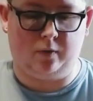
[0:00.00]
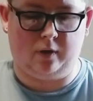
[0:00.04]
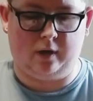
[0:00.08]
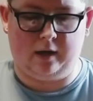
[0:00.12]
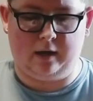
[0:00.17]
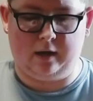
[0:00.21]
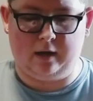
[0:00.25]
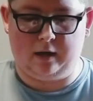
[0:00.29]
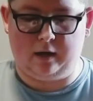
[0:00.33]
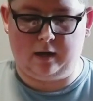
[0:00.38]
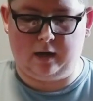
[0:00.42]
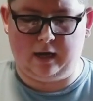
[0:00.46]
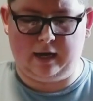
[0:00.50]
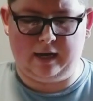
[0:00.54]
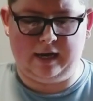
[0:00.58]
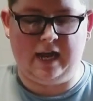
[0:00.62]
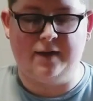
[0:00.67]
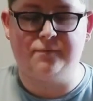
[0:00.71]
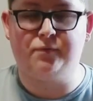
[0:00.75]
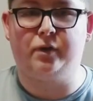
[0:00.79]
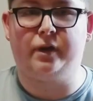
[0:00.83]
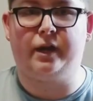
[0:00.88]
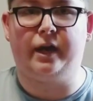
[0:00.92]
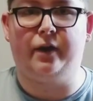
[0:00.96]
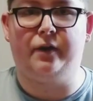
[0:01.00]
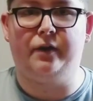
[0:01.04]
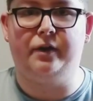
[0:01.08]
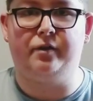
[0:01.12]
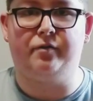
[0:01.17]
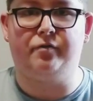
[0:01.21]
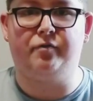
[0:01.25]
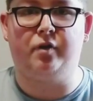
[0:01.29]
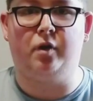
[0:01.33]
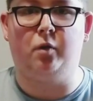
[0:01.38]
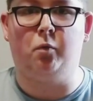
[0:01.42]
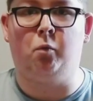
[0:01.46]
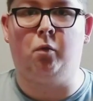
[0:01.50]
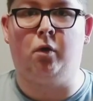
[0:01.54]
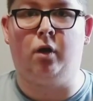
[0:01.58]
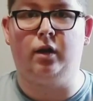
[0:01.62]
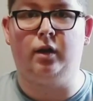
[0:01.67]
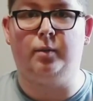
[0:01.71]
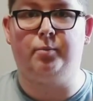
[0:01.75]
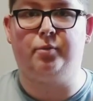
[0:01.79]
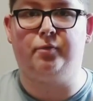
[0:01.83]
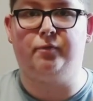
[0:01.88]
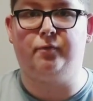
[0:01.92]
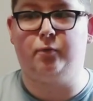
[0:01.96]
I never carried a front
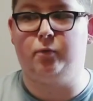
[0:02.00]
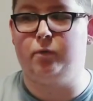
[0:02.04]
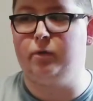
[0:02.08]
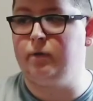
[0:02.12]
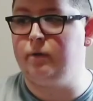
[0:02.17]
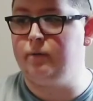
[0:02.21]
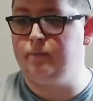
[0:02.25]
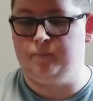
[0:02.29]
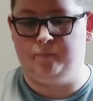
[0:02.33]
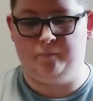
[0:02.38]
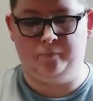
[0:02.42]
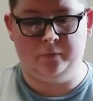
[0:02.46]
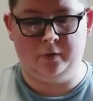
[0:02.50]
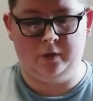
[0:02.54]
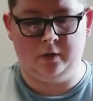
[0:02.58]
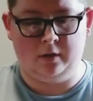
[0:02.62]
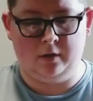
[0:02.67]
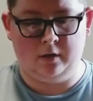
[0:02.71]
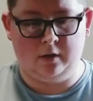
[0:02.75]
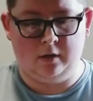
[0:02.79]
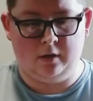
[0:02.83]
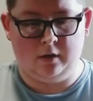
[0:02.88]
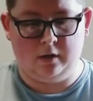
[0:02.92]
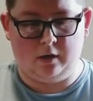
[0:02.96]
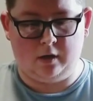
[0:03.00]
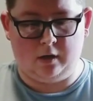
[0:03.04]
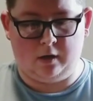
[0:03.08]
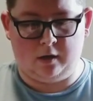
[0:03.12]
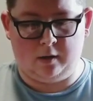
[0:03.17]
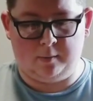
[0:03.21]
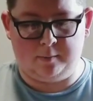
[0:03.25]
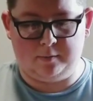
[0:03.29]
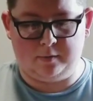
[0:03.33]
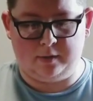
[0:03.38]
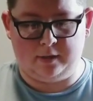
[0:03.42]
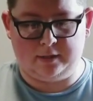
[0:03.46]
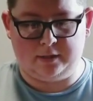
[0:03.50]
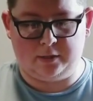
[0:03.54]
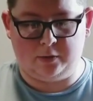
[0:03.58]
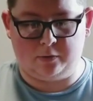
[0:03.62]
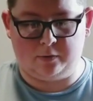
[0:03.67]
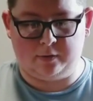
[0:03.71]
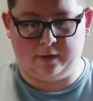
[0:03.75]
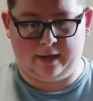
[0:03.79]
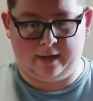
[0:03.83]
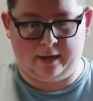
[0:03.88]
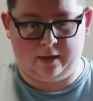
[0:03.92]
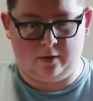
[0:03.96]
wallet before until
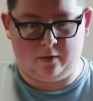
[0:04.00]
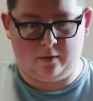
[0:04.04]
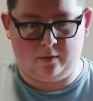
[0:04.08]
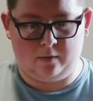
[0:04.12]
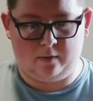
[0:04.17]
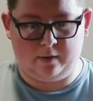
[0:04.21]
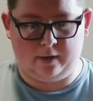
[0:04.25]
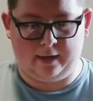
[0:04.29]
now.